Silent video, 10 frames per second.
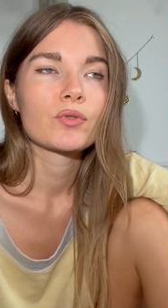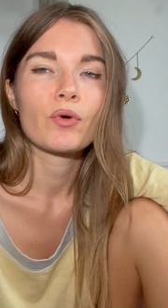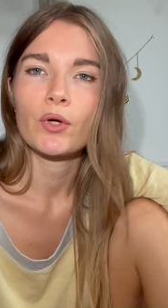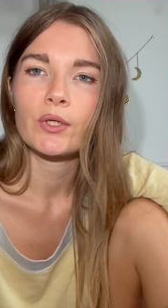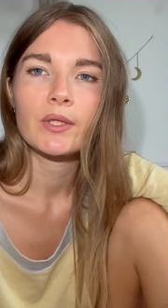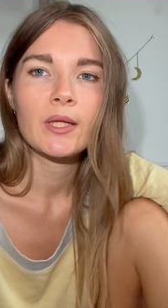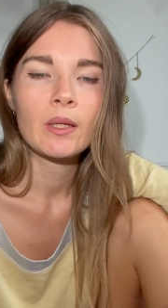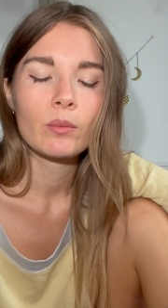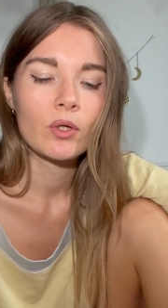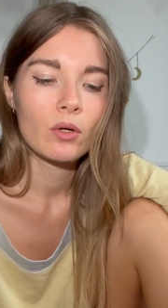hurt
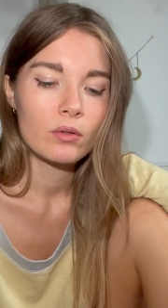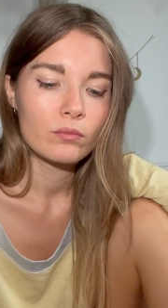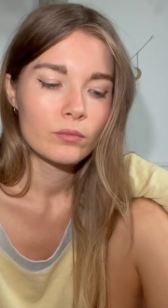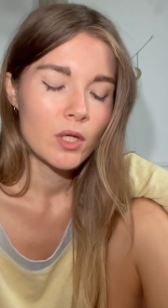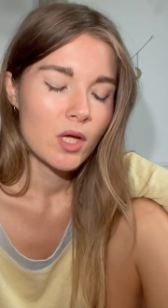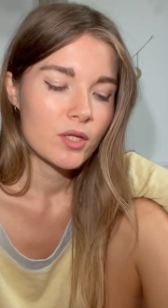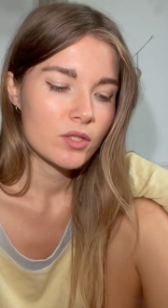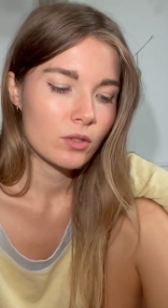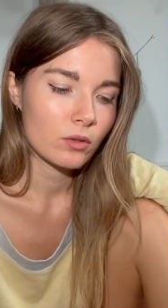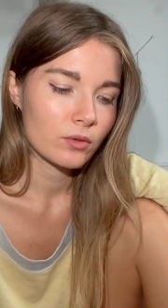them, you know.
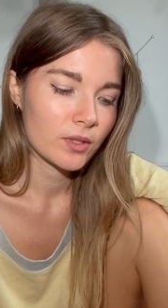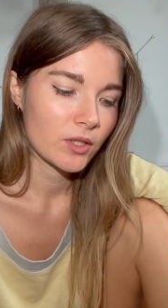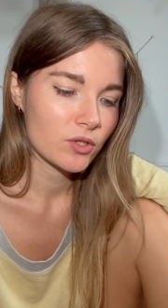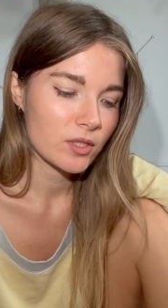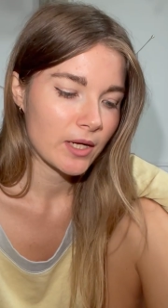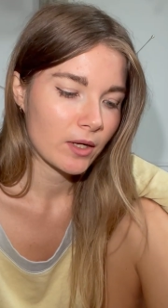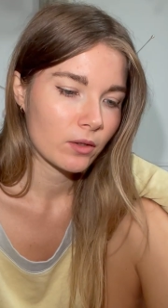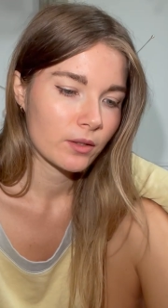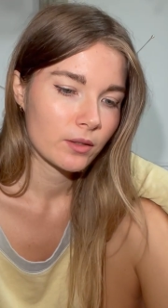So they just like,